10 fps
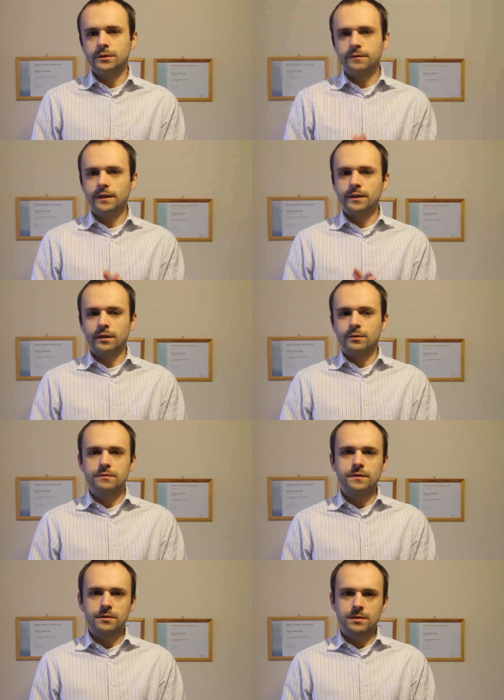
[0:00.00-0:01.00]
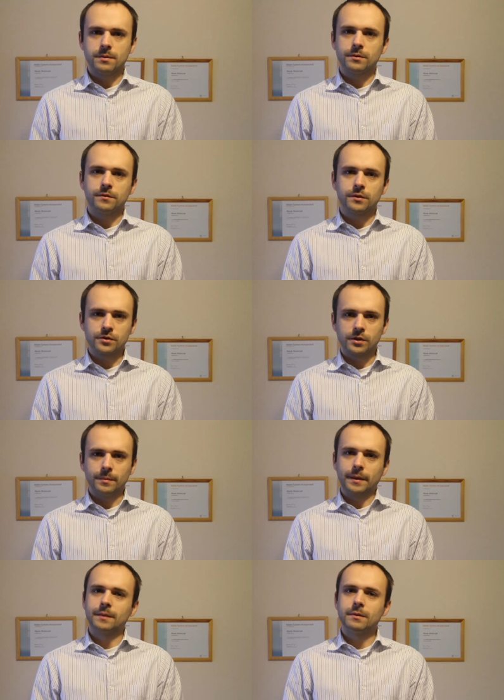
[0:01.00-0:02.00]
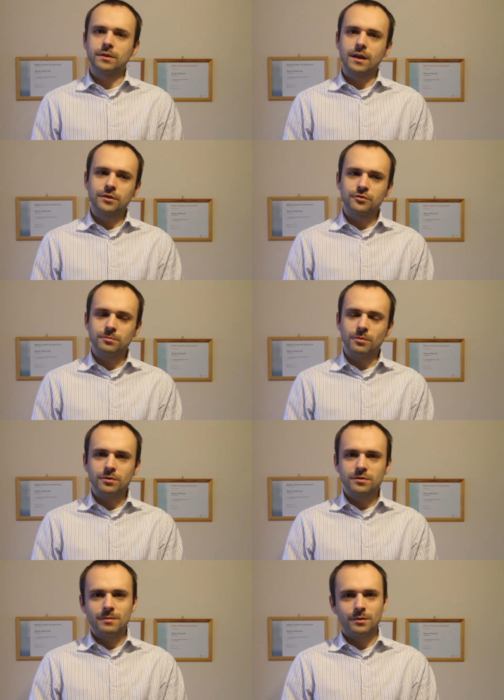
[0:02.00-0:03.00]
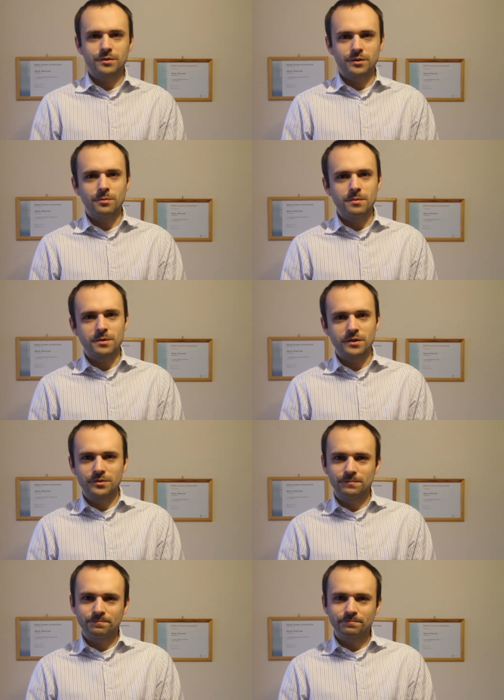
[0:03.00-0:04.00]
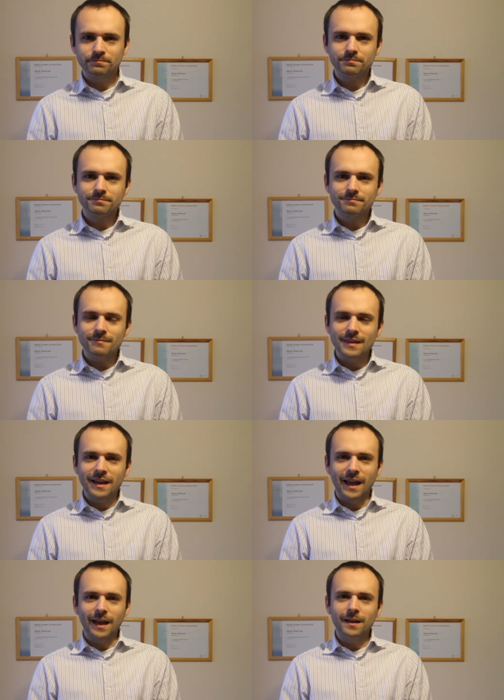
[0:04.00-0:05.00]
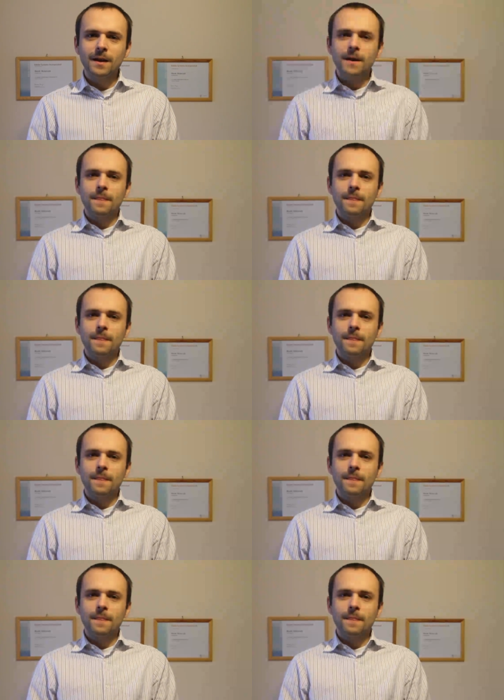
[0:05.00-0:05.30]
You'll find loads of videos about Photoshop and about Lightroom, also about Adobe Bridge. Okay.